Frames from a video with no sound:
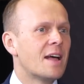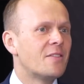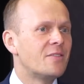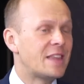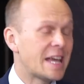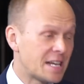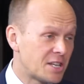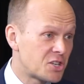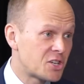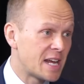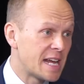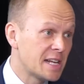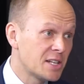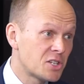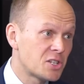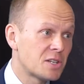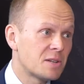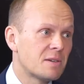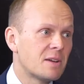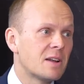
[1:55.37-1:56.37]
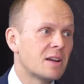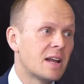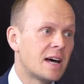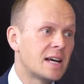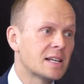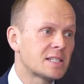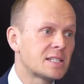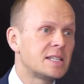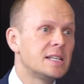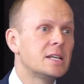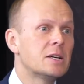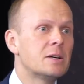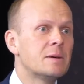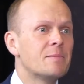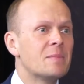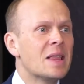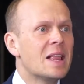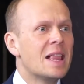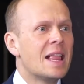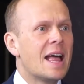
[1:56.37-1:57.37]
That changed last year.
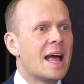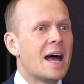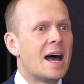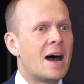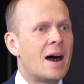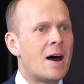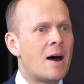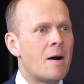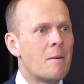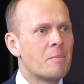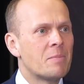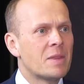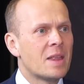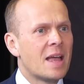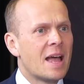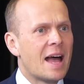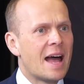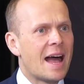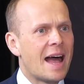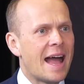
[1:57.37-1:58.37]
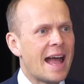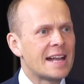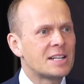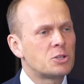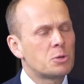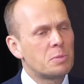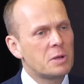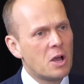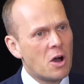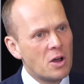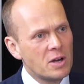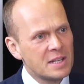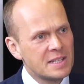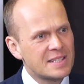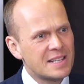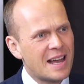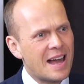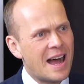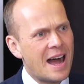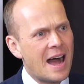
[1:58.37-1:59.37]
And to be
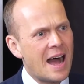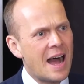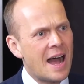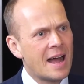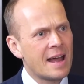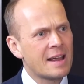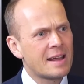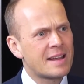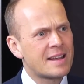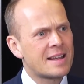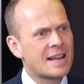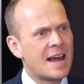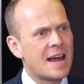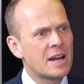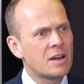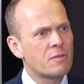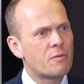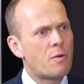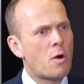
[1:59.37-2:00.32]
honest, I kind of